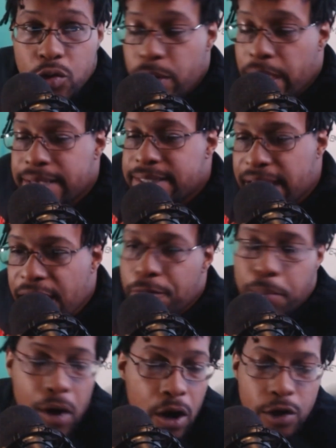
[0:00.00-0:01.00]
You ain't
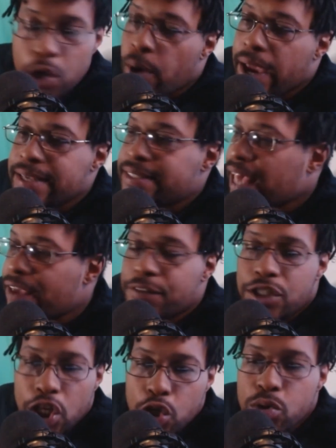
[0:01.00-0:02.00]
safe, bro. You ain't
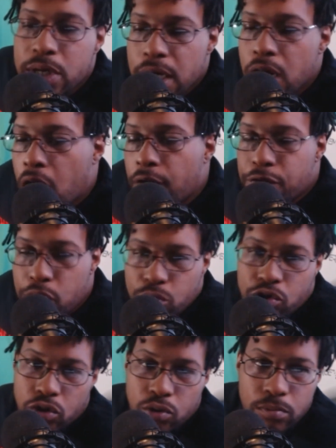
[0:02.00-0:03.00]
safe until you get off
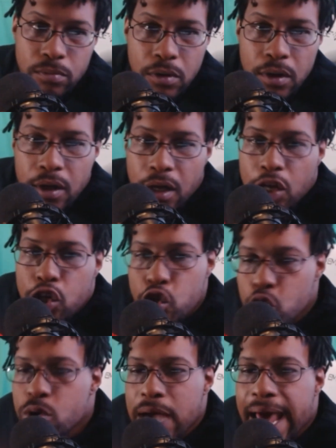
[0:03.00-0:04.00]
YouTube.
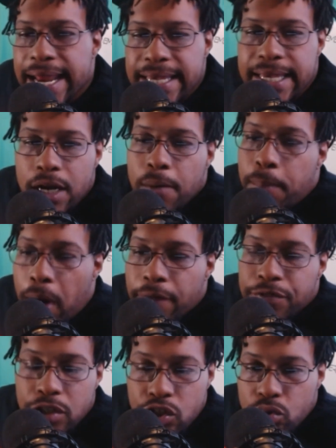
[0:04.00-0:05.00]
You got to get up
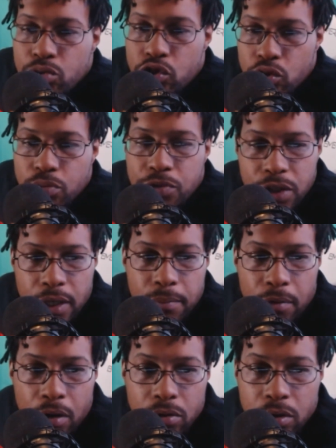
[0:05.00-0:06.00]
off this YouTube
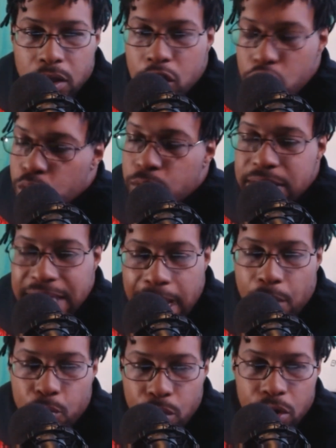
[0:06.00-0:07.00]
shit, bro, because you
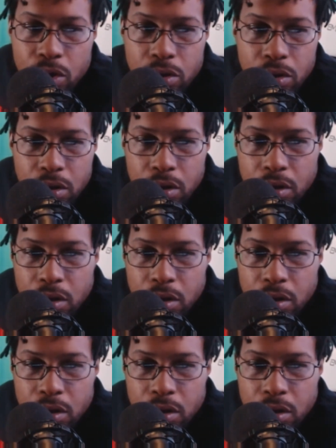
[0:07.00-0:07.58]
is not real.